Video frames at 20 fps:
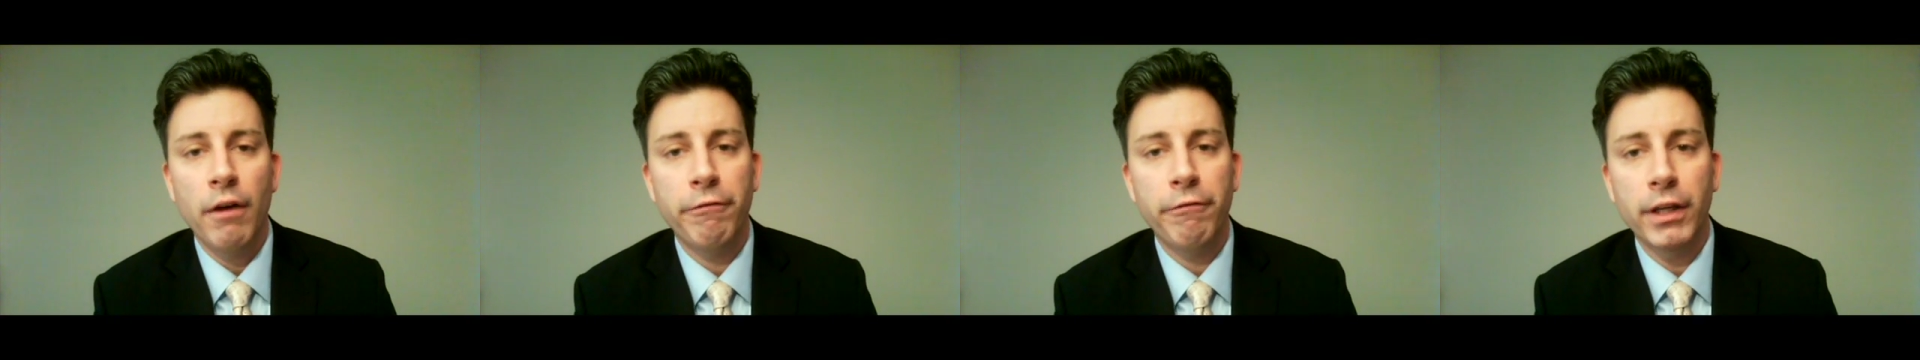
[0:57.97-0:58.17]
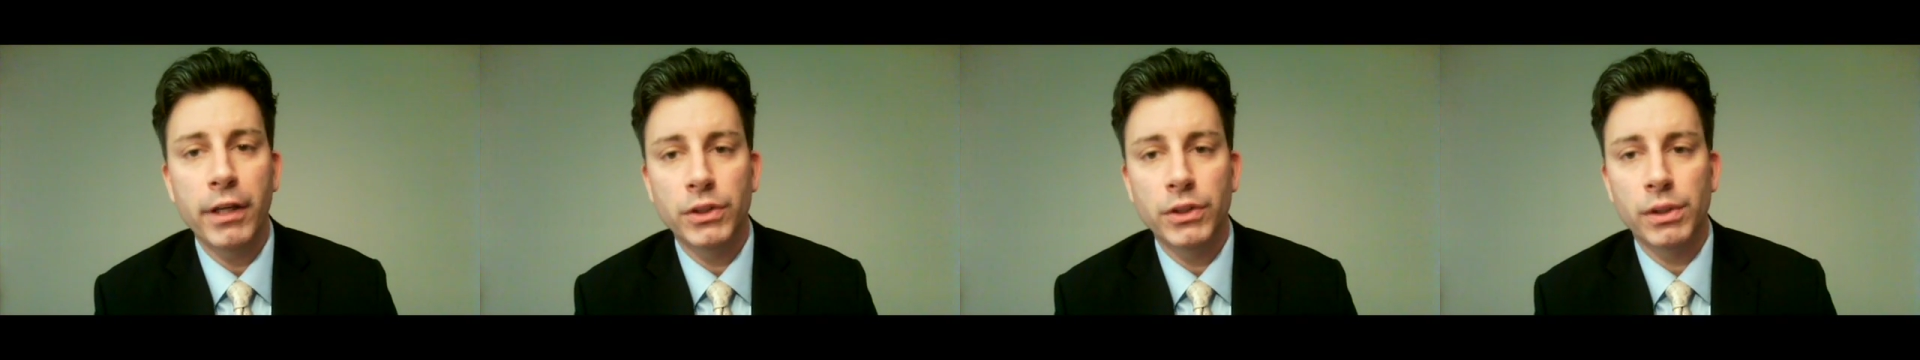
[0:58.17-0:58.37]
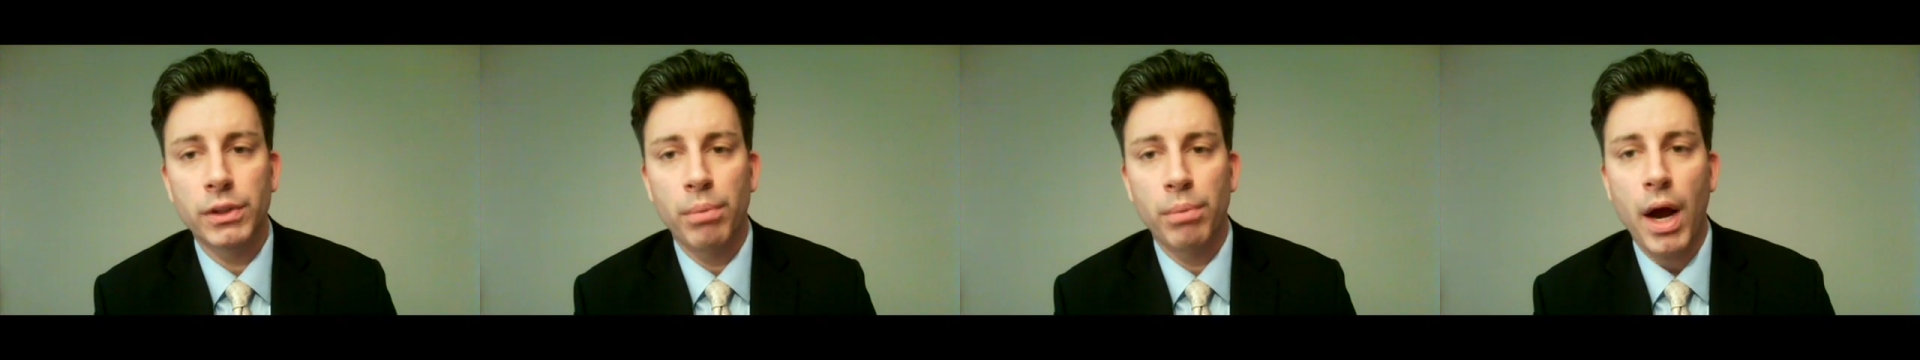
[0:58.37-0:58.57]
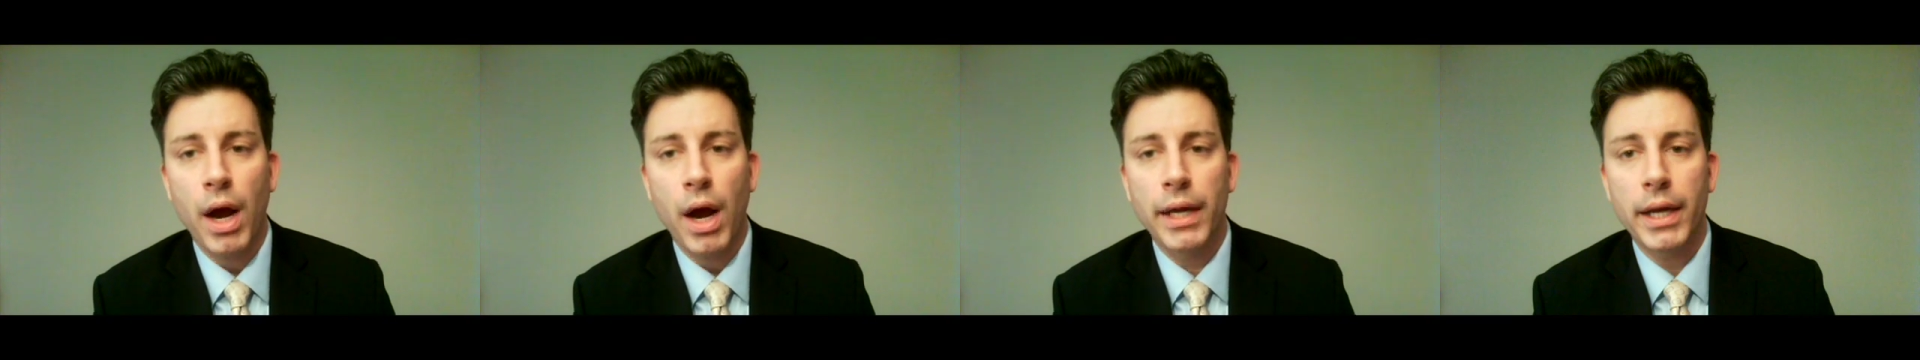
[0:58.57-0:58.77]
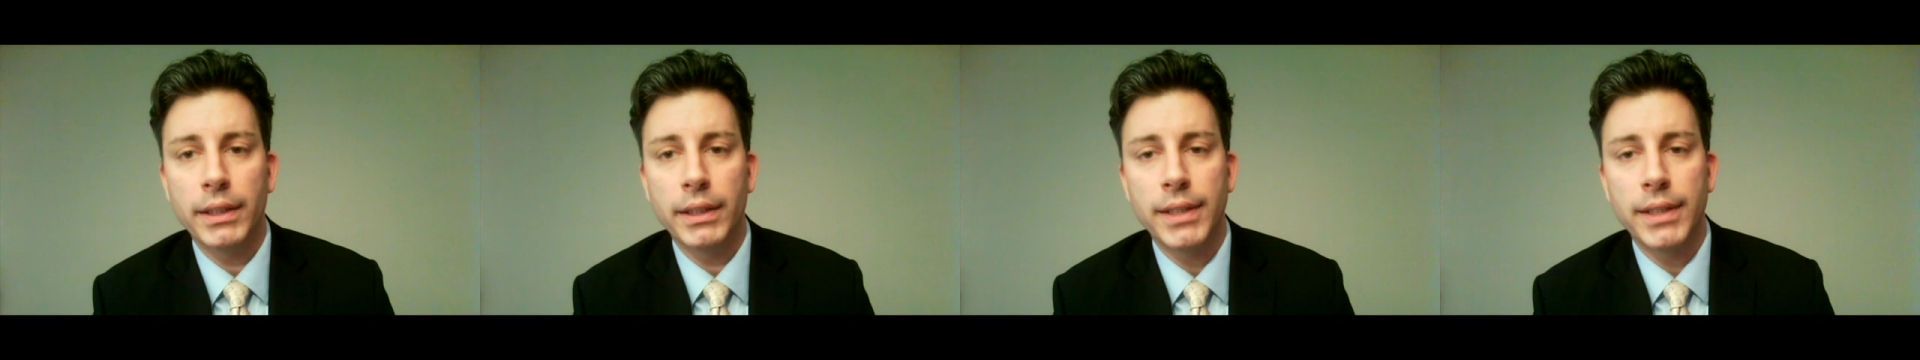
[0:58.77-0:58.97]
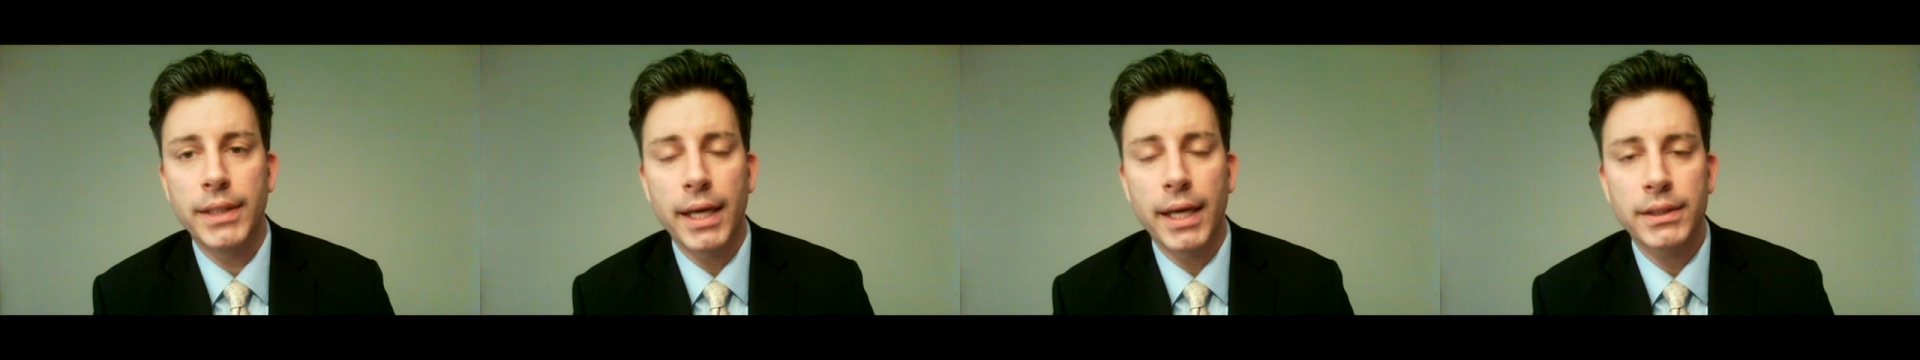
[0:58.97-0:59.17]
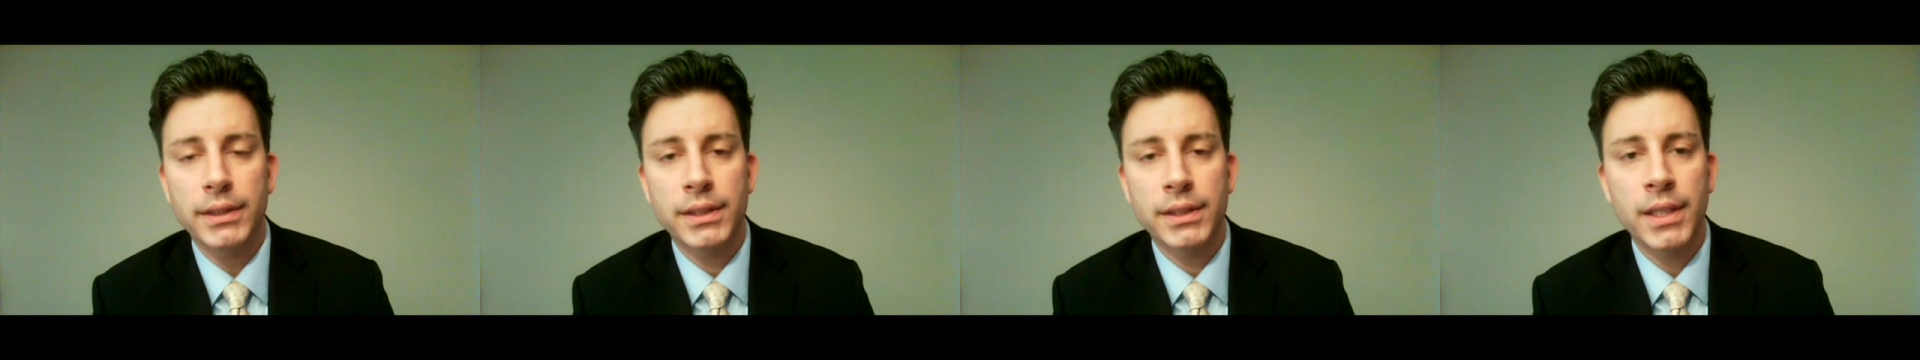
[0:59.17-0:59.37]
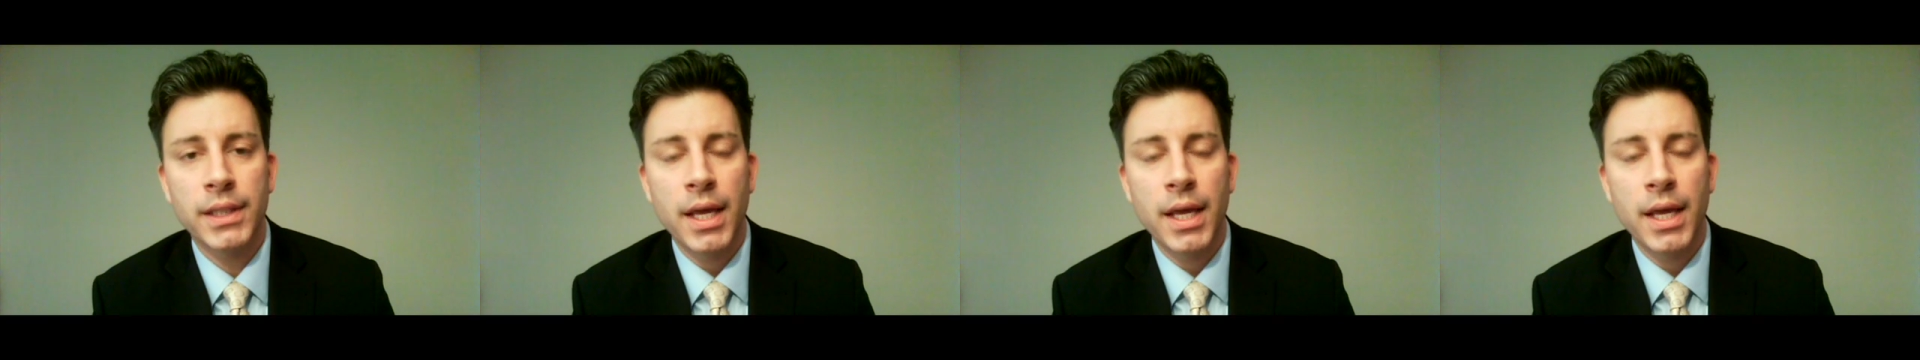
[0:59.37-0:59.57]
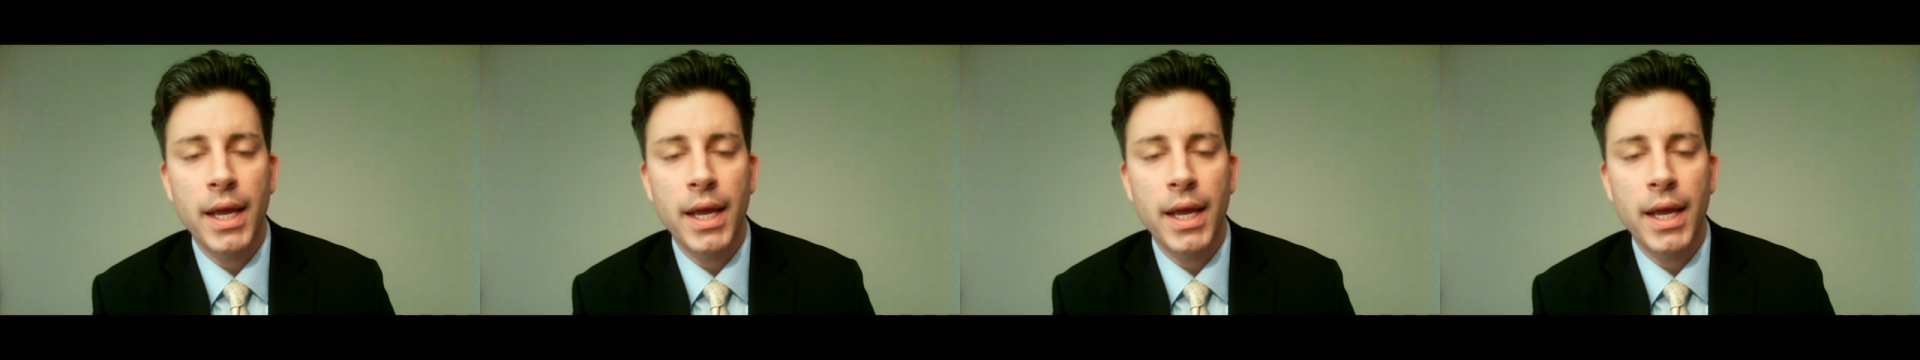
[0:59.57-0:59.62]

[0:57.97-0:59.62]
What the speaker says: field sobriety tests,